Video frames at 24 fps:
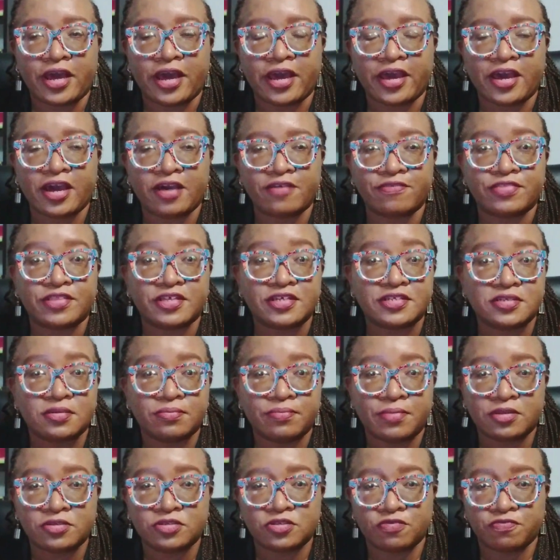I have this
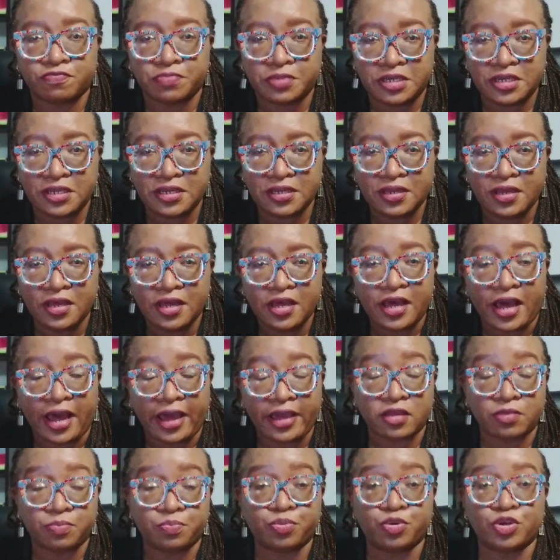amount of money. I
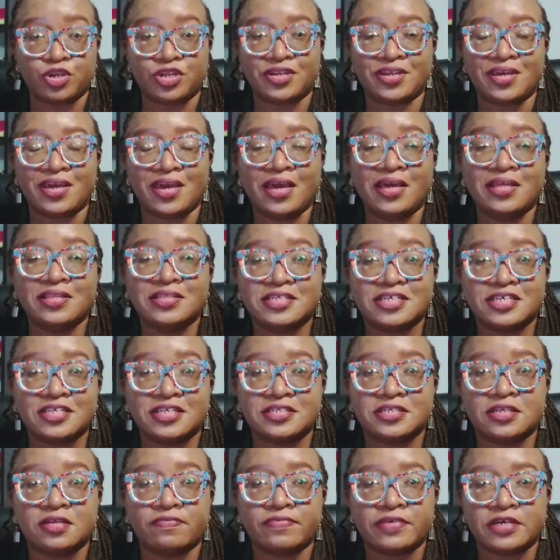can put it into
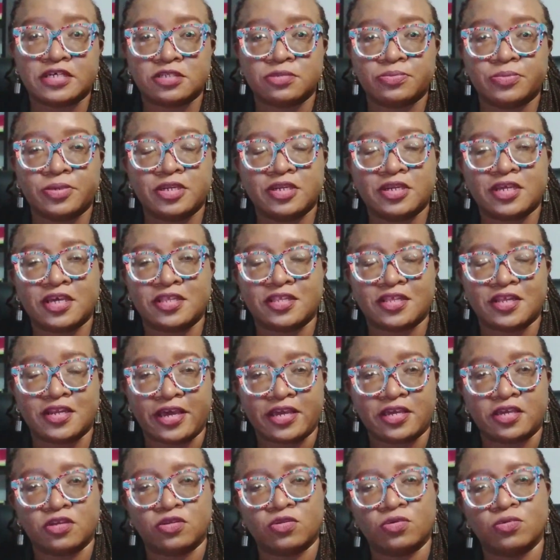this investment, and then I
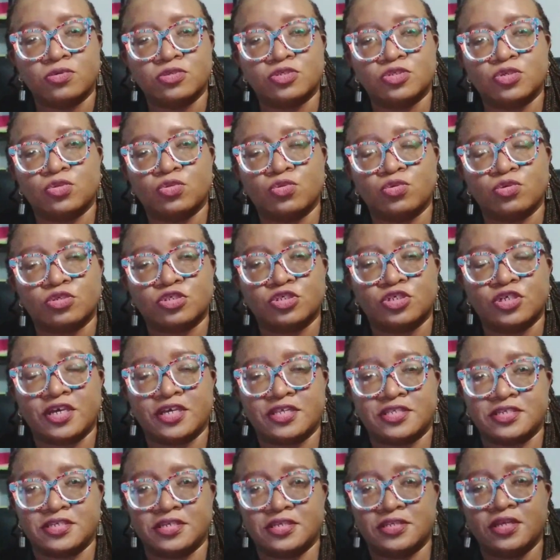can also look to
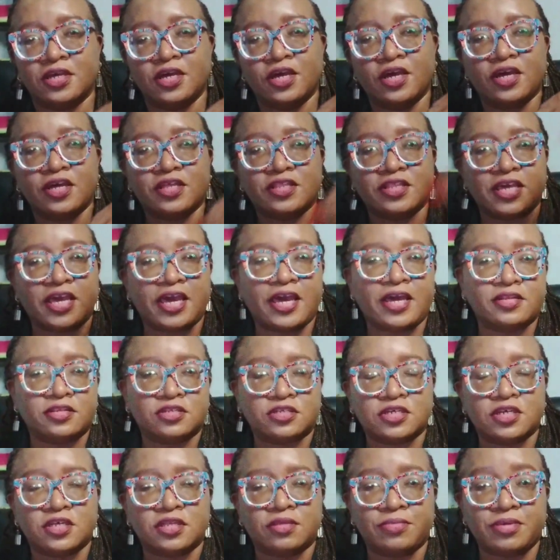getting the
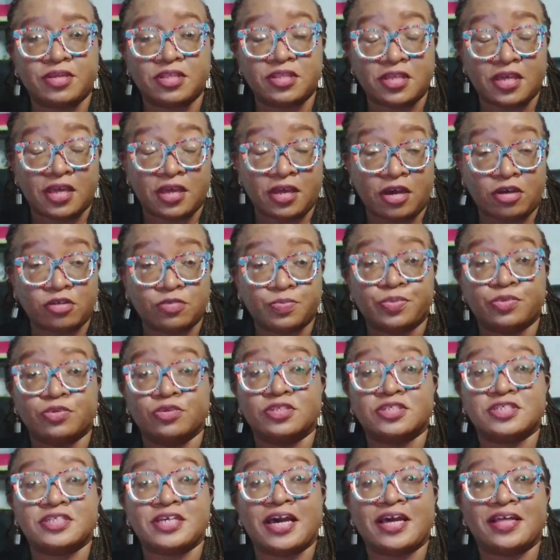
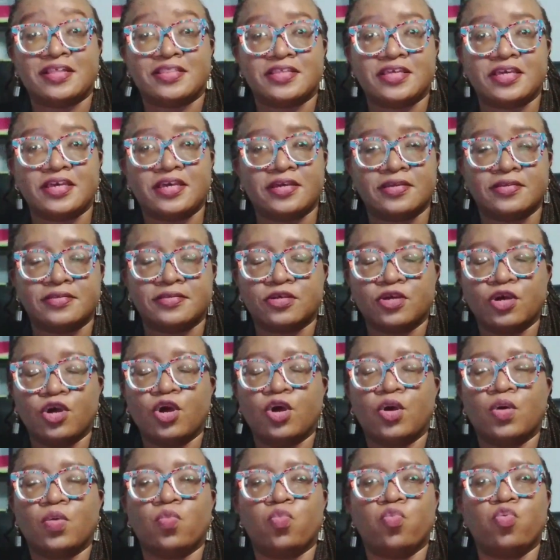outputs at the end.
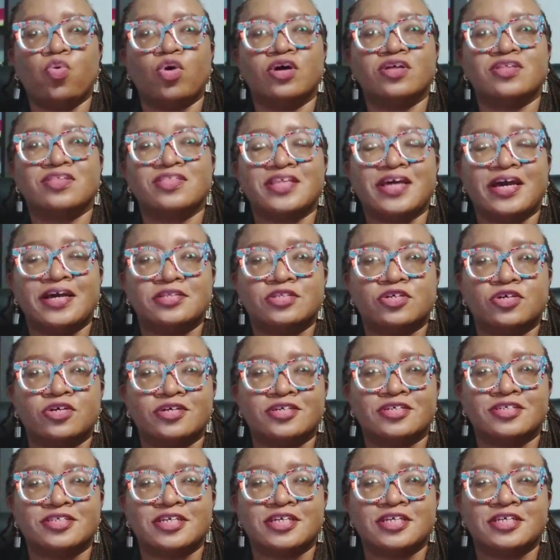What that
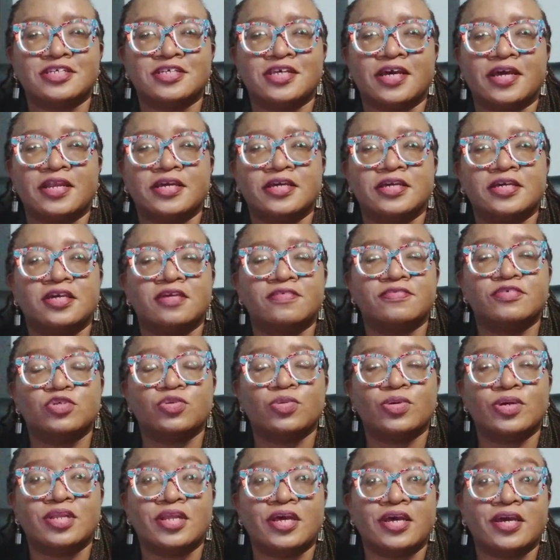does is that it gives
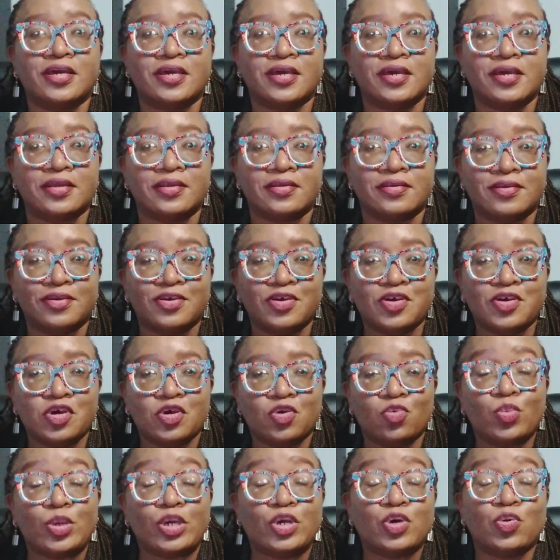you a leg in.
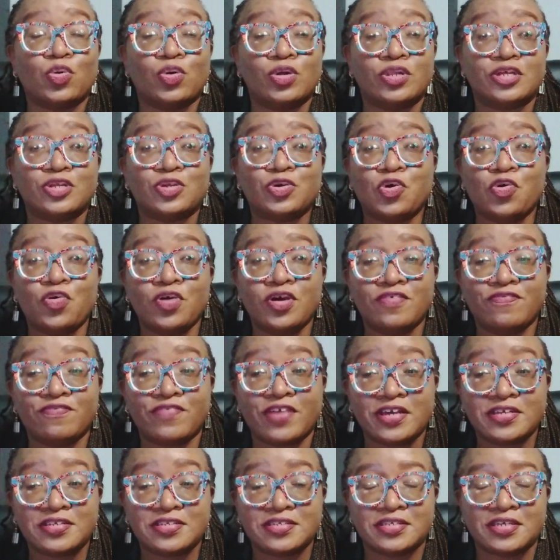We call it
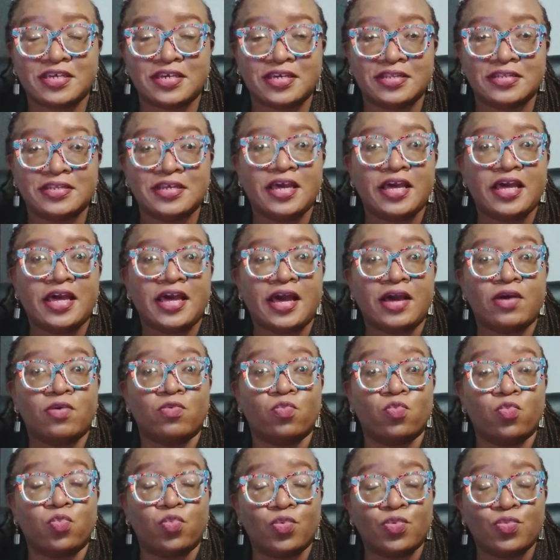co-investing.
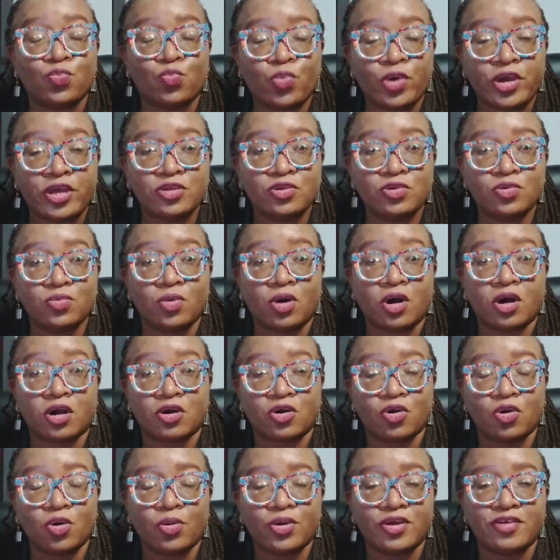And when you are
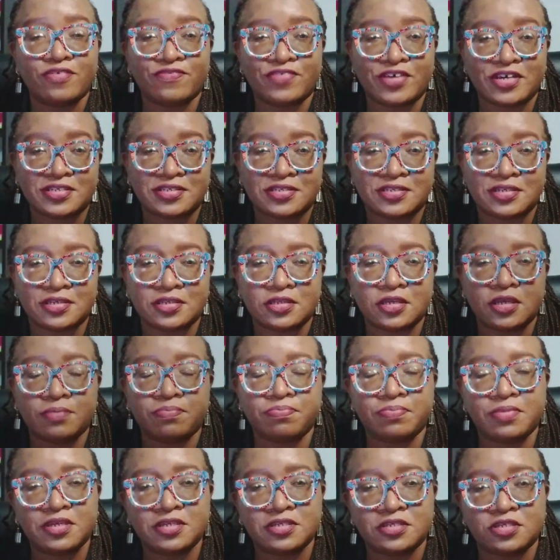co-investing, it
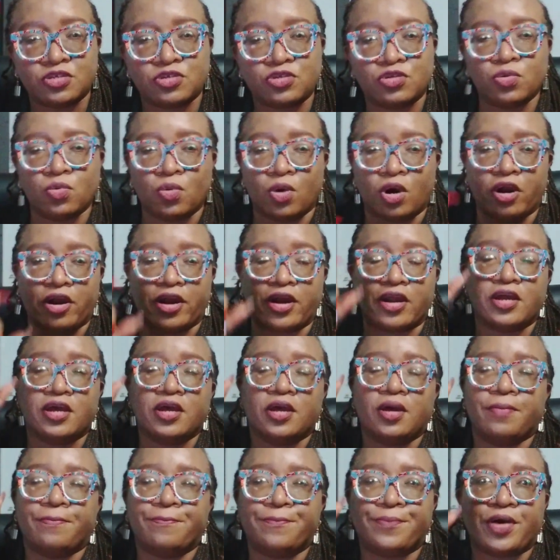means that you are
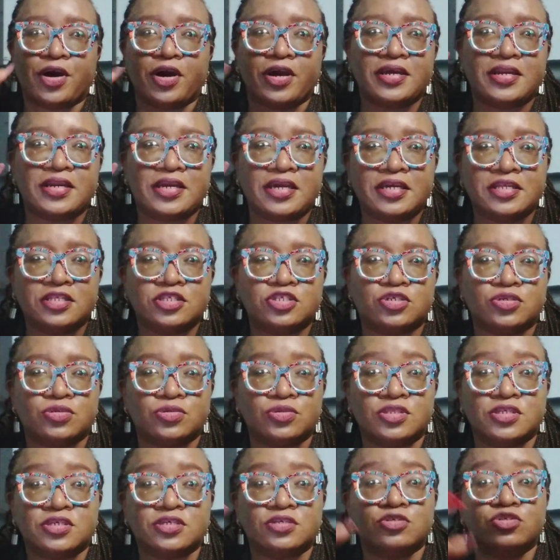buying into
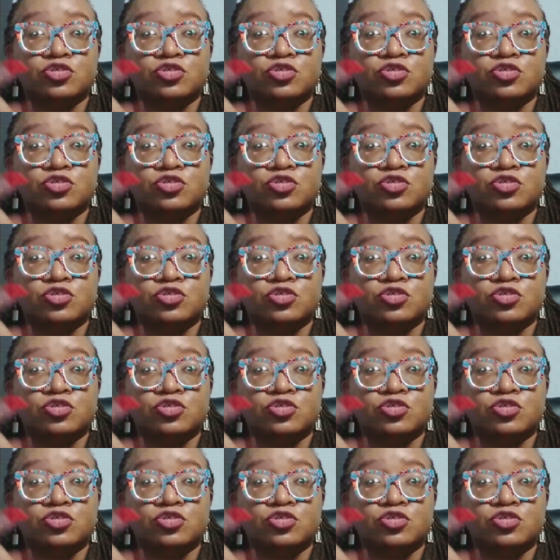the